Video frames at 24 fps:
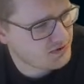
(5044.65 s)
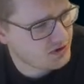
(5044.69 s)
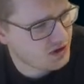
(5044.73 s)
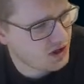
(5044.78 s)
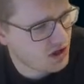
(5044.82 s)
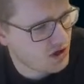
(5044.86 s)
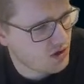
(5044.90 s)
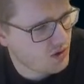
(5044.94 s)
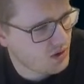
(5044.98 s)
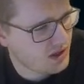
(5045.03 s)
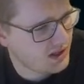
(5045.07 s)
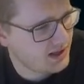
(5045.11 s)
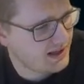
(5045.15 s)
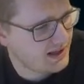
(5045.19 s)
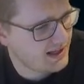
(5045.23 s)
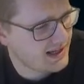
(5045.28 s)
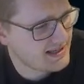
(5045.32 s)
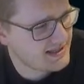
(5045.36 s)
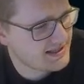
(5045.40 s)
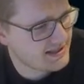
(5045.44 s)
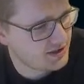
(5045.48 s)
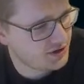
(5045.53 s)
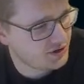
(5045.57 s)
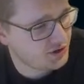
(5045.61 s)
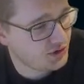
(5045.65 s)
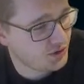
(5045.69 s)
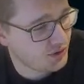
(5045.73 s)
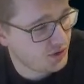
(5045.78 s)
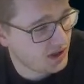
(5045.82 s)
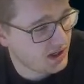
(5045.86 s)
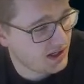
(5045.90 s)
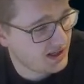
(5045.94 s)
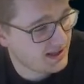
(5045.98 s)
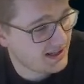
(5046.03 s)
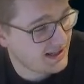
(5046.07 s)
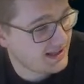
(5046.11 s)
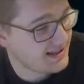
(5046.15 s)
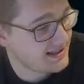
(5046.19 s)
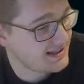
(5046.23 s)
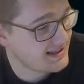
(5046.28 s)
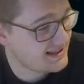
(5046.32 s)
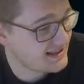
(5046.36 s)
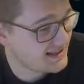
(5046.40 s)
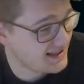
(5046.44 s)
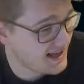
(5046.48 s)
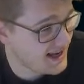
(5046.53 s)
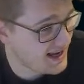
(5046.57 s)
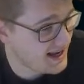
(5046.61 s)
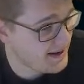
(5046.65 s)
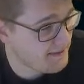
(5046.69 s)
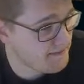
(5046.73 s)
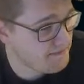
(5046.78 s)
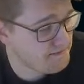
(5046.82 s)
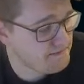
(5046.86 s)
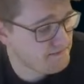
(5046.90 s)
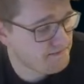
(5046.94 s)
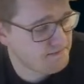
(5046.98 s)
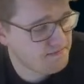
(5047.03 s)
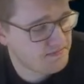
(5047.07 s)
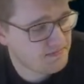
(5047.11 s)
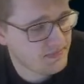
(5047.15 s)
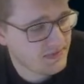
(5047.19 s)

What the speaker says: So unless you're doing it in the same